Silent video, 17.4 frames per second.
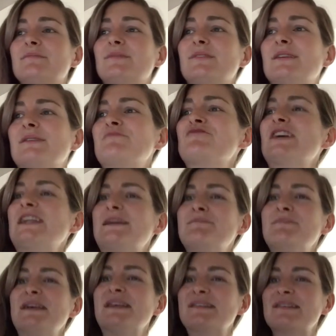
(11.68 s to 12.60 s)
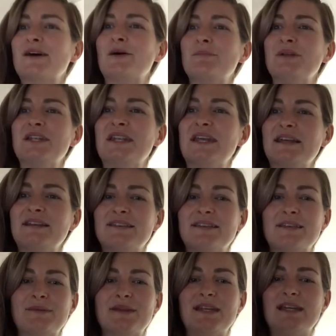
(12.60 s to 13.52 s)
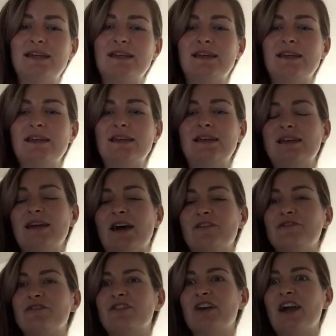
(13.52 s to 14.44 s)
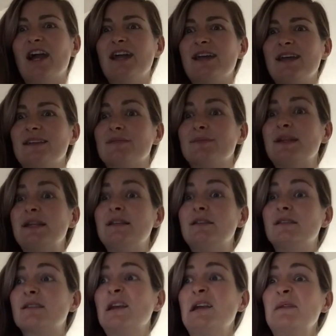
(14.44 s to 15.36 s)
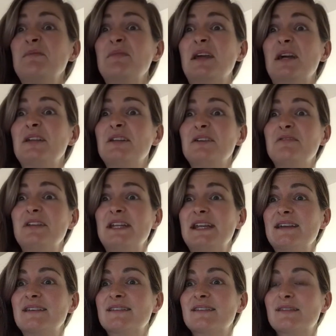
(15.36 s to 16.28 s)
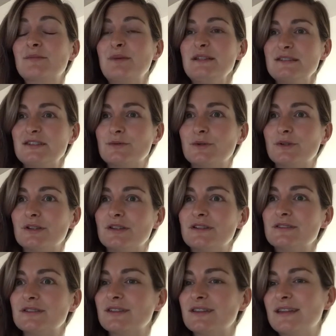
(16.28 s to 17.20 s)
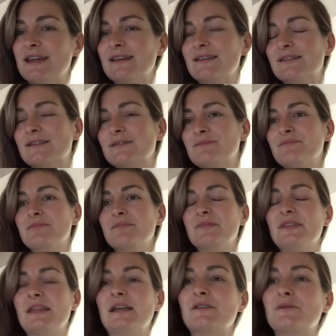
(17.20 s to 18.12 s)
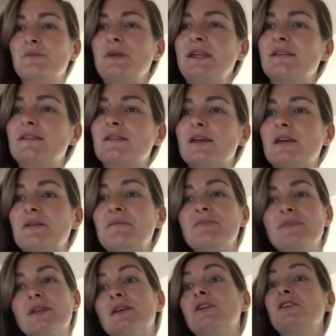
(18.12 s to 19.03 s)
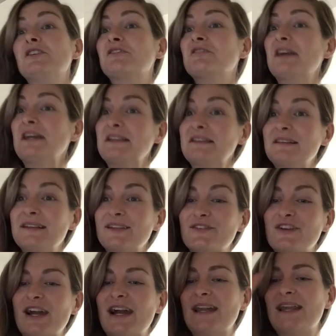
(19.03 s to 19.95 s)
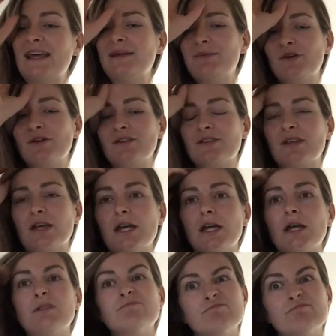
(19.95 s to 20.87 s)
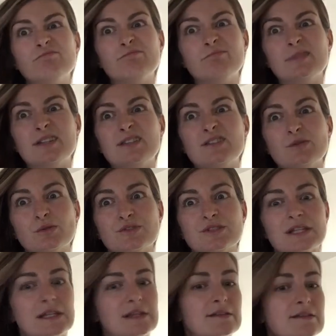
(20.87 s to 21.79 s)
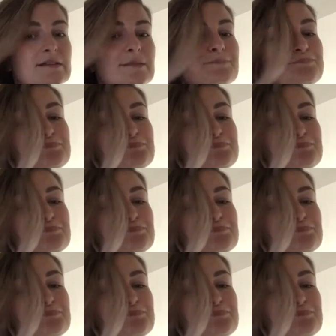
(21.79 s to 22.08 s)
I really miss that on Mondays at the minute. And Fridays means I don't really get to speak to you all until the next week. So great that it's Friday, but also miss you all tons.